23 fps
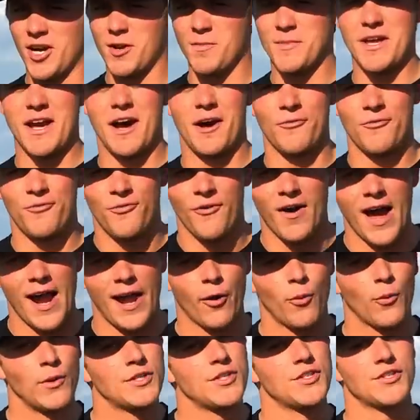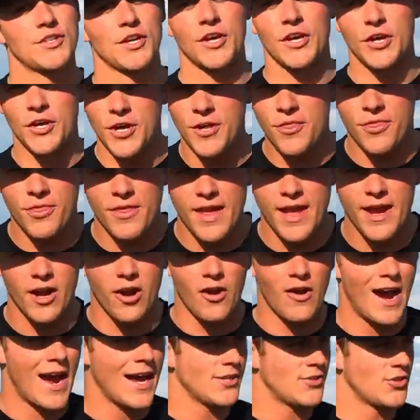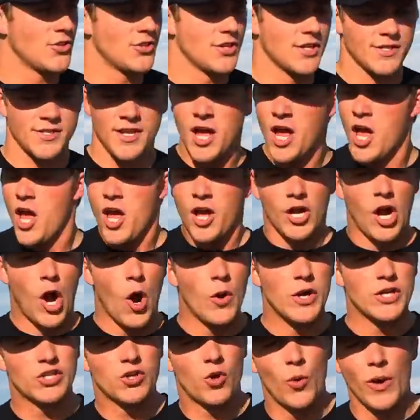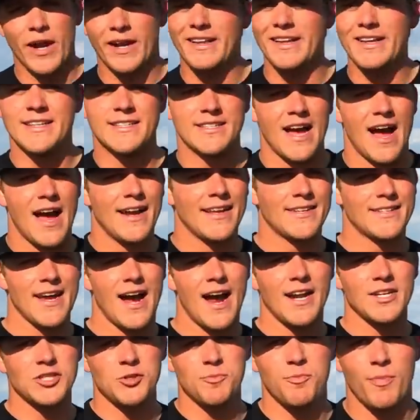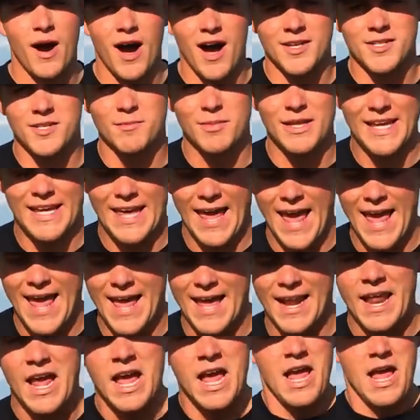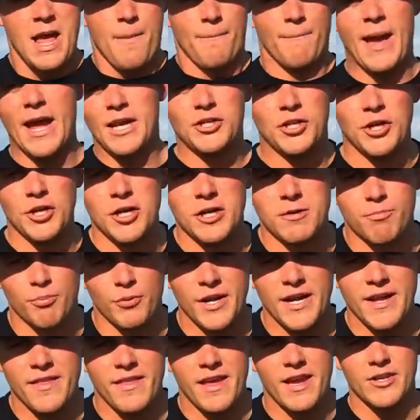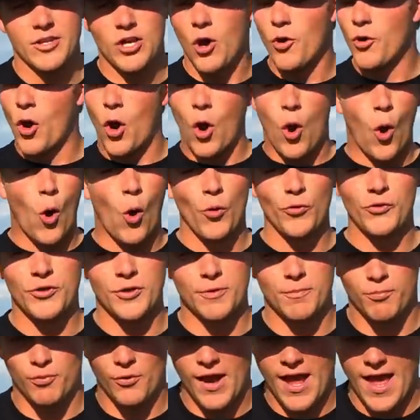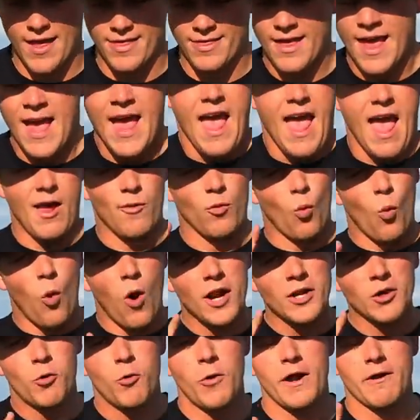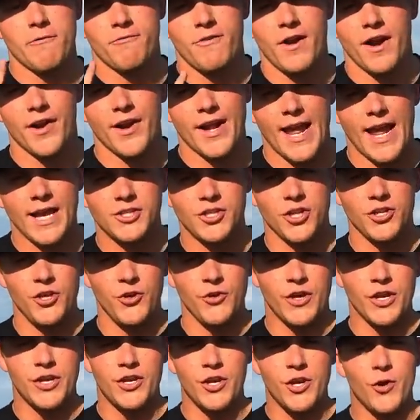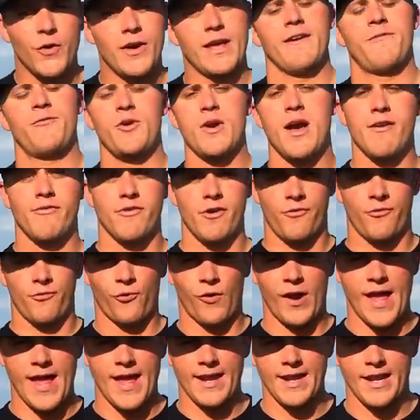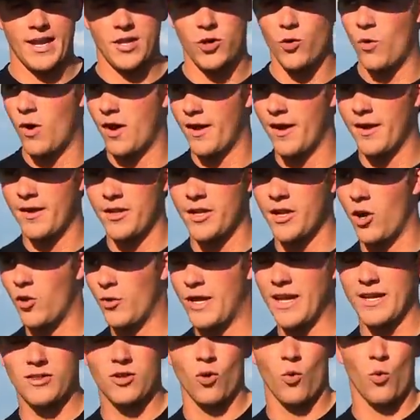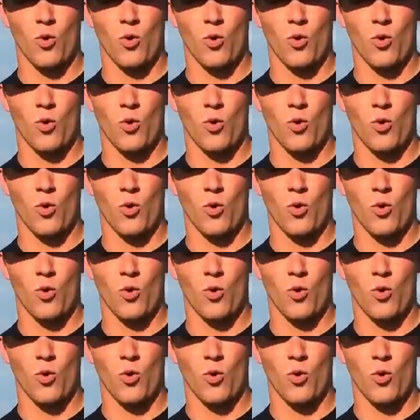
gonna be on fire, which is a good thing, all right? So just go as quickly side to side as you possibly can. Make sure you're breathing, don't hold your breath. And one quick variation you can do, if you have a friend and you wanna, you know, get the